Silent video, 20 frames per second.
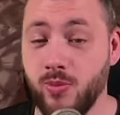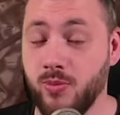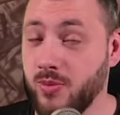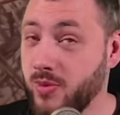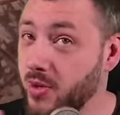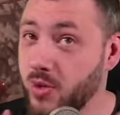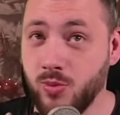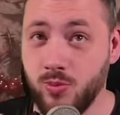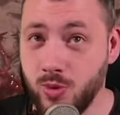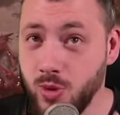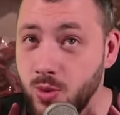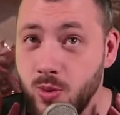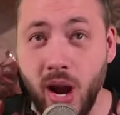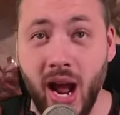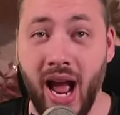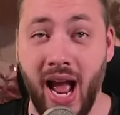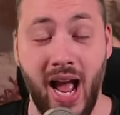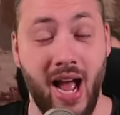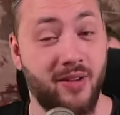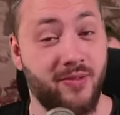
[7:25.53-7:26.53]
You
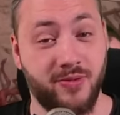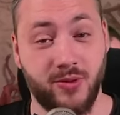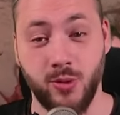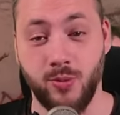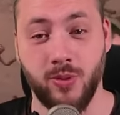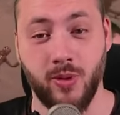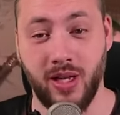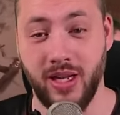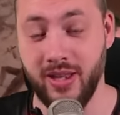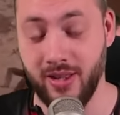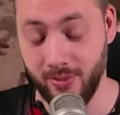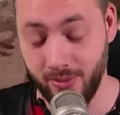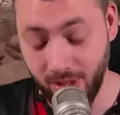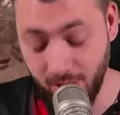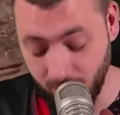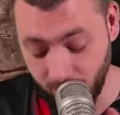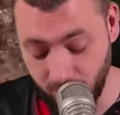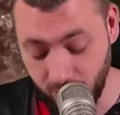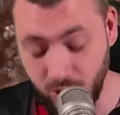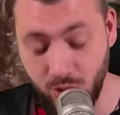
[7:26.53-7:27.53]
have to play them.
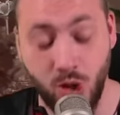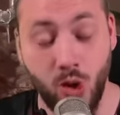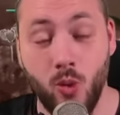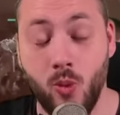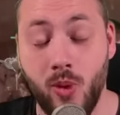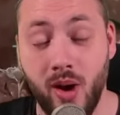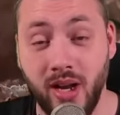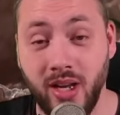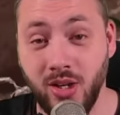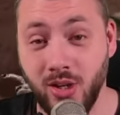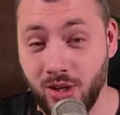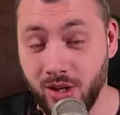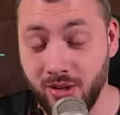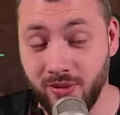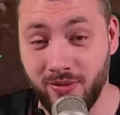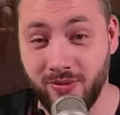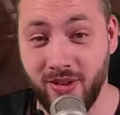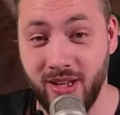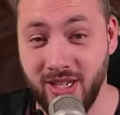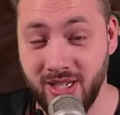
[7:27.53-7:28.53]
There's no way you're going to
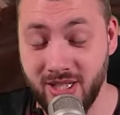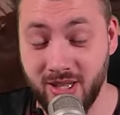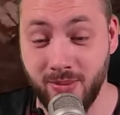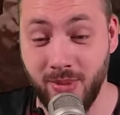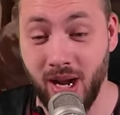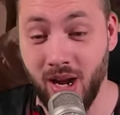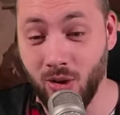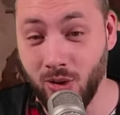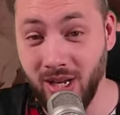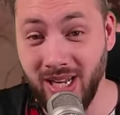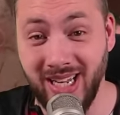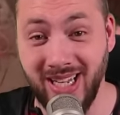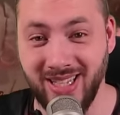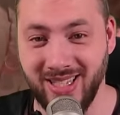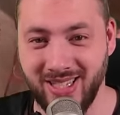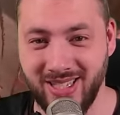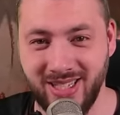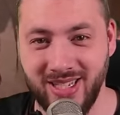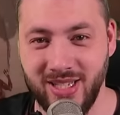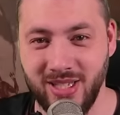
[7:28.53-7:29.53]
face them out in
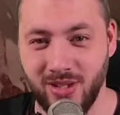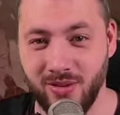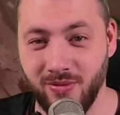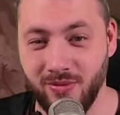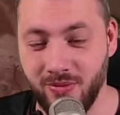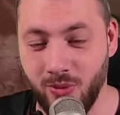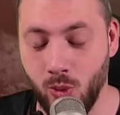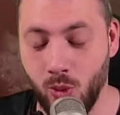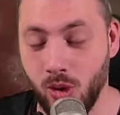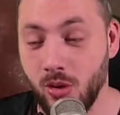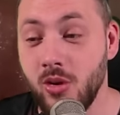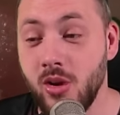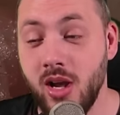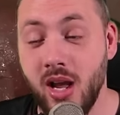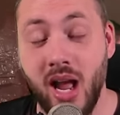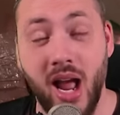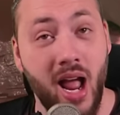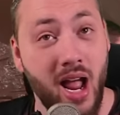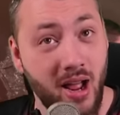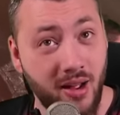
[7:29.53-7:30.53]
Season 4.
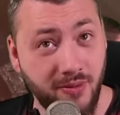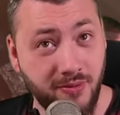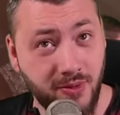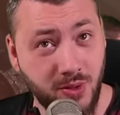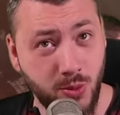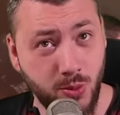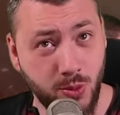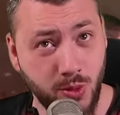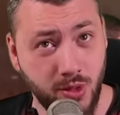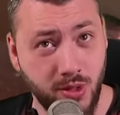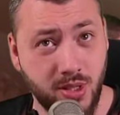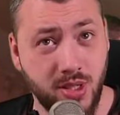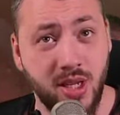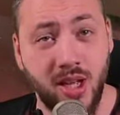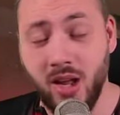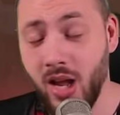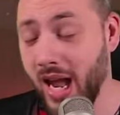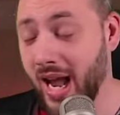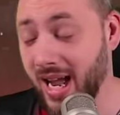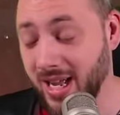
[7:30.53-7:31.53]
Afterwards,
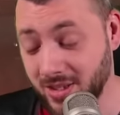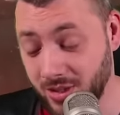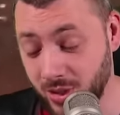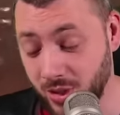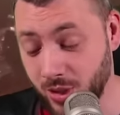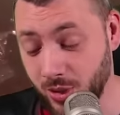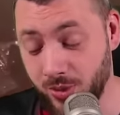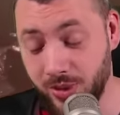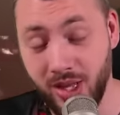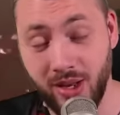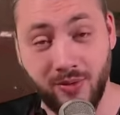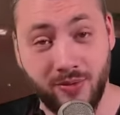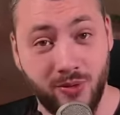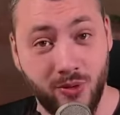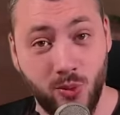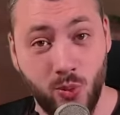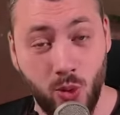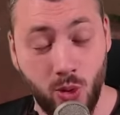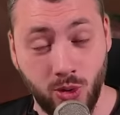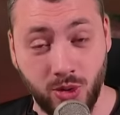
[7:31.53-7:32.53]
as you go then for
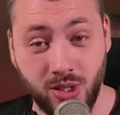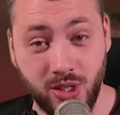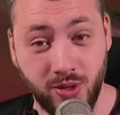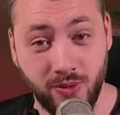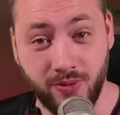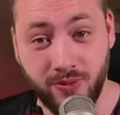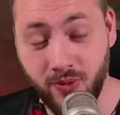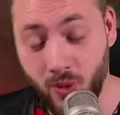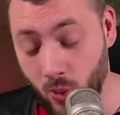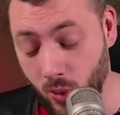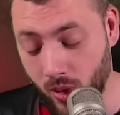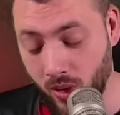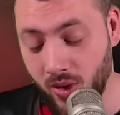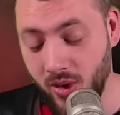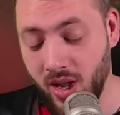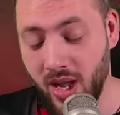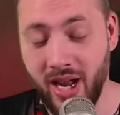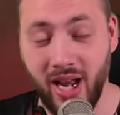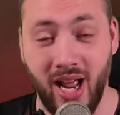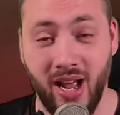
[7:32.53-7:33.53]
World Tier 4
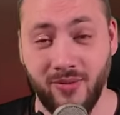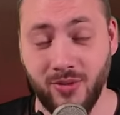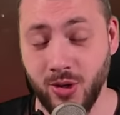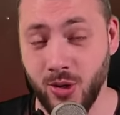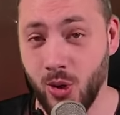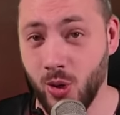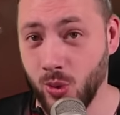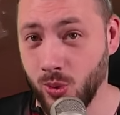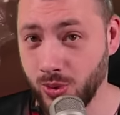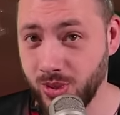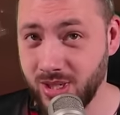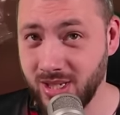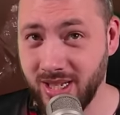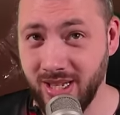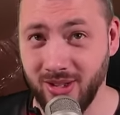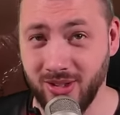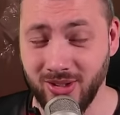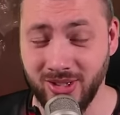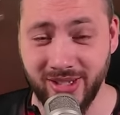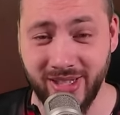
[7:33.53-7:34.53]
and have your whole
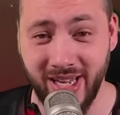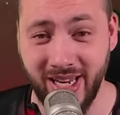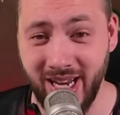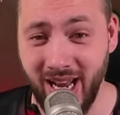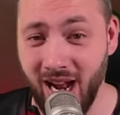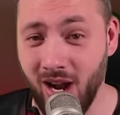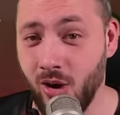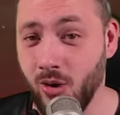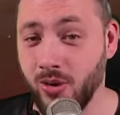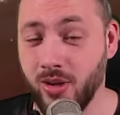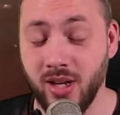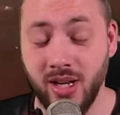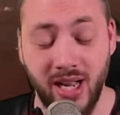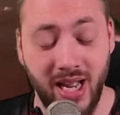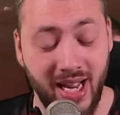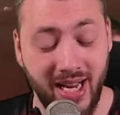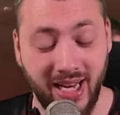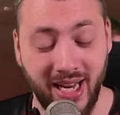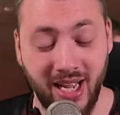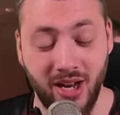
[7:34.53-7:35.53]
skills laid out
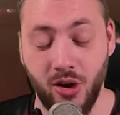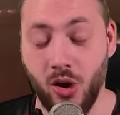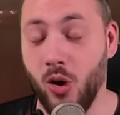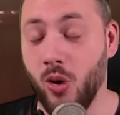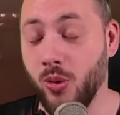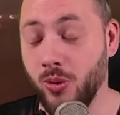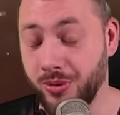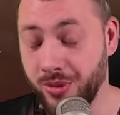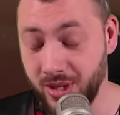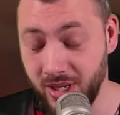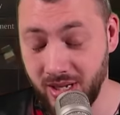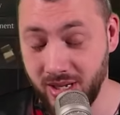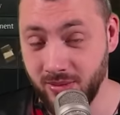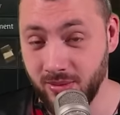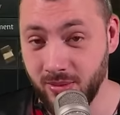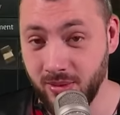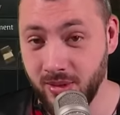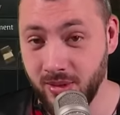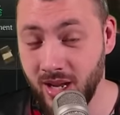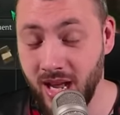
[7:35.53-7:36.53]
and get all the
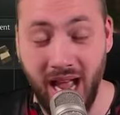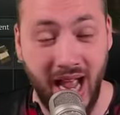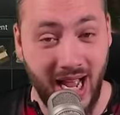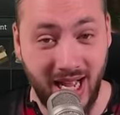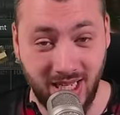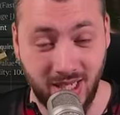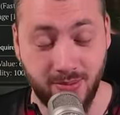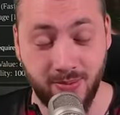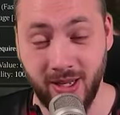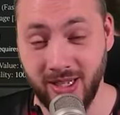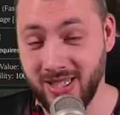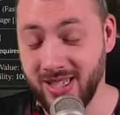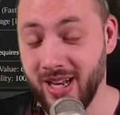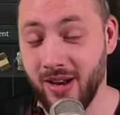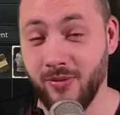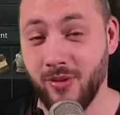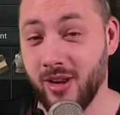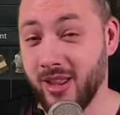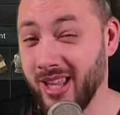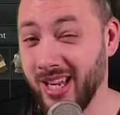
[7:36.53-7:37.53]
aspects and
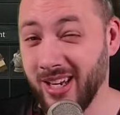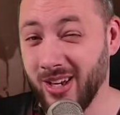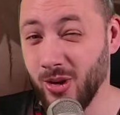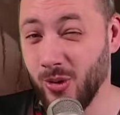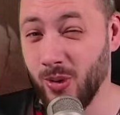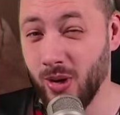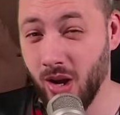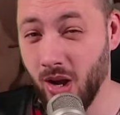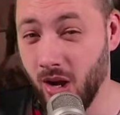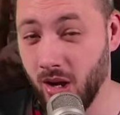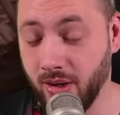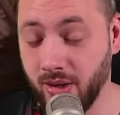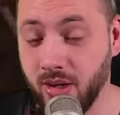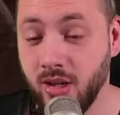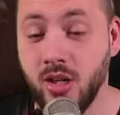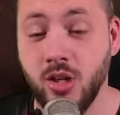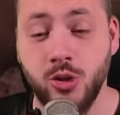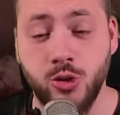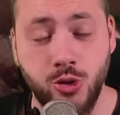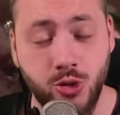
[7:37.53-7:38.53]
everything going on,
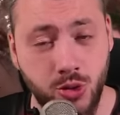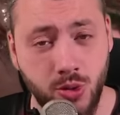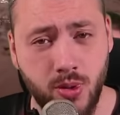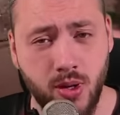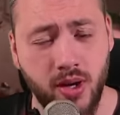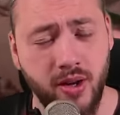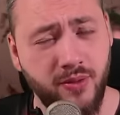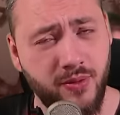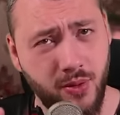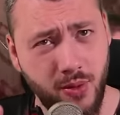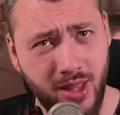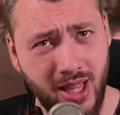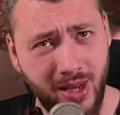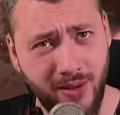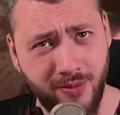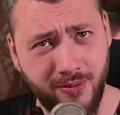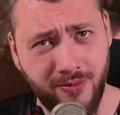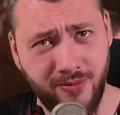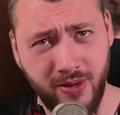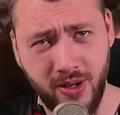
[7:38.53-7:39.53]
sure, if you then
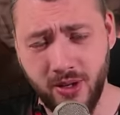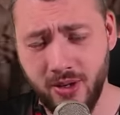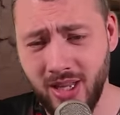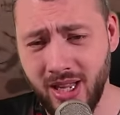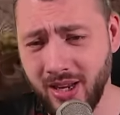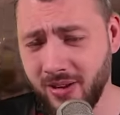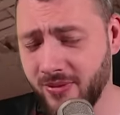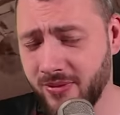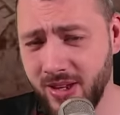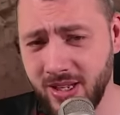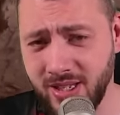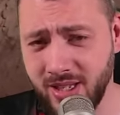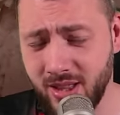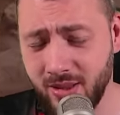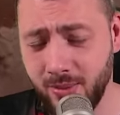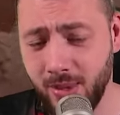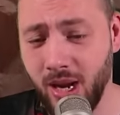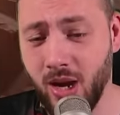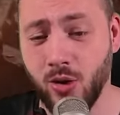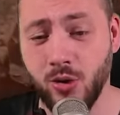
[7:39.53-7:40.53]
feel like phasing
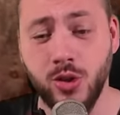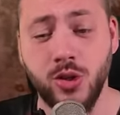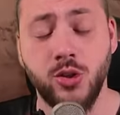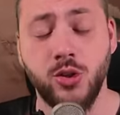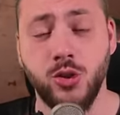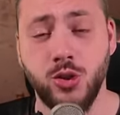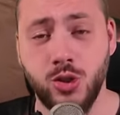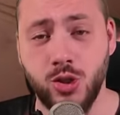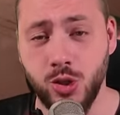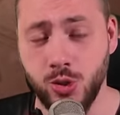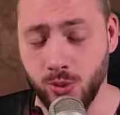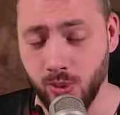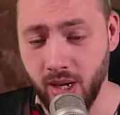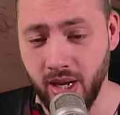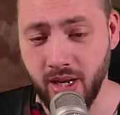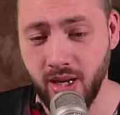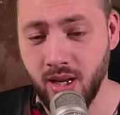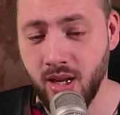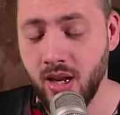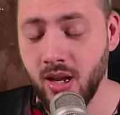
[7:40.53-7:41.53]
them out, do
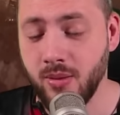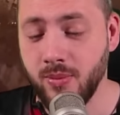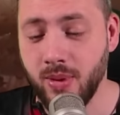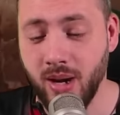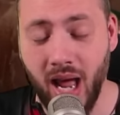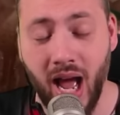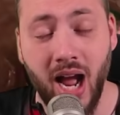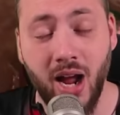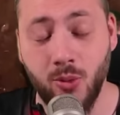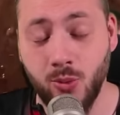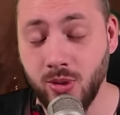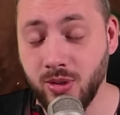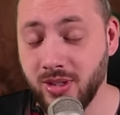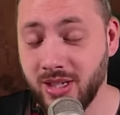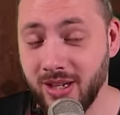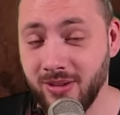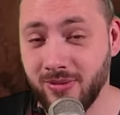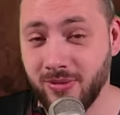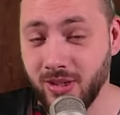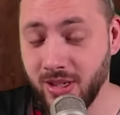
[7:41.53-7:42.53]
it. But I will
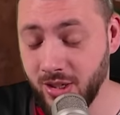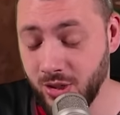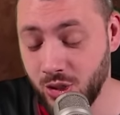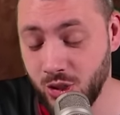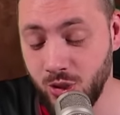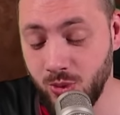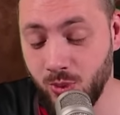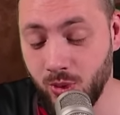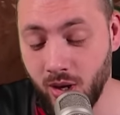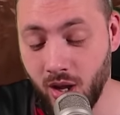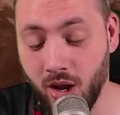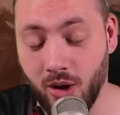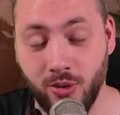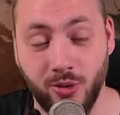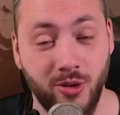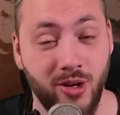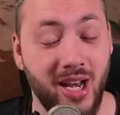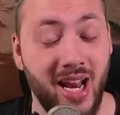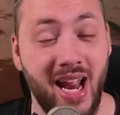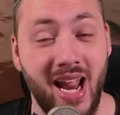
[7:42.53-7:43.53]
definitely
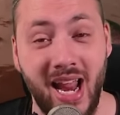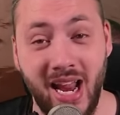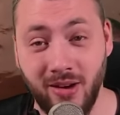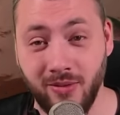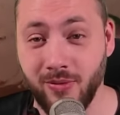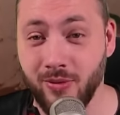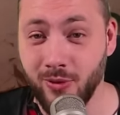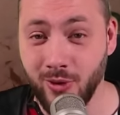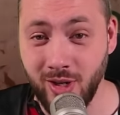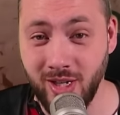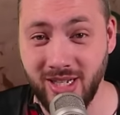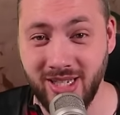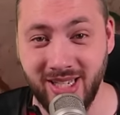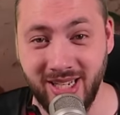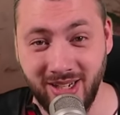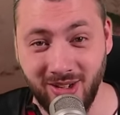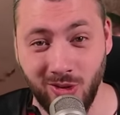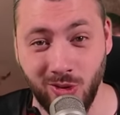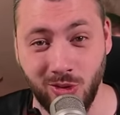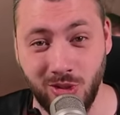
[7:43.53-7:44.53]
2-100 every
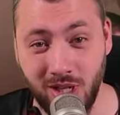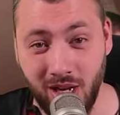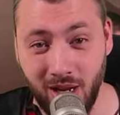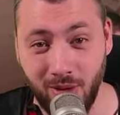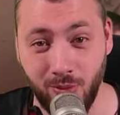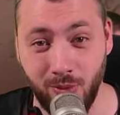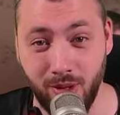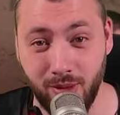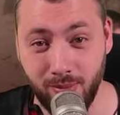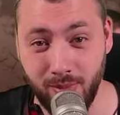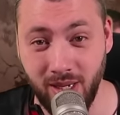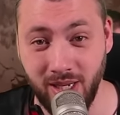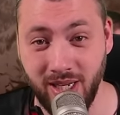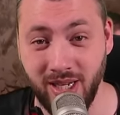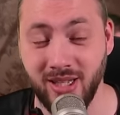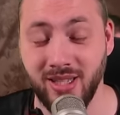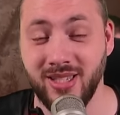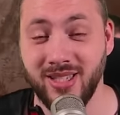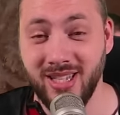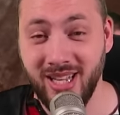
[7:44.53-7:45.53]
single time with
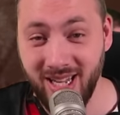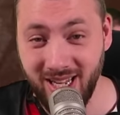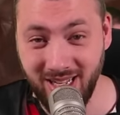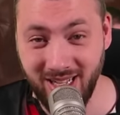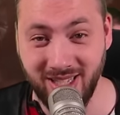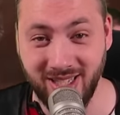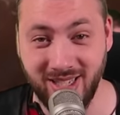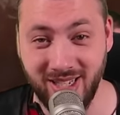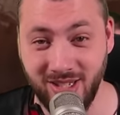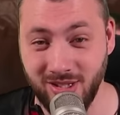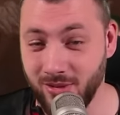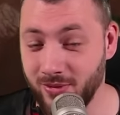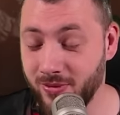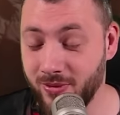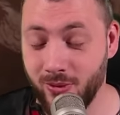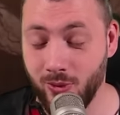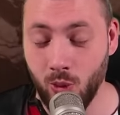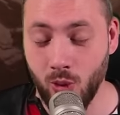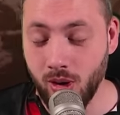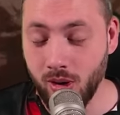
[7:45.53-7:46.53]
minions in Season
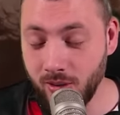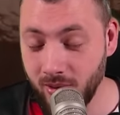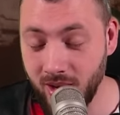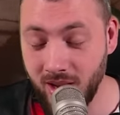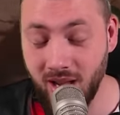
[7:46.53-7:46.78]
4,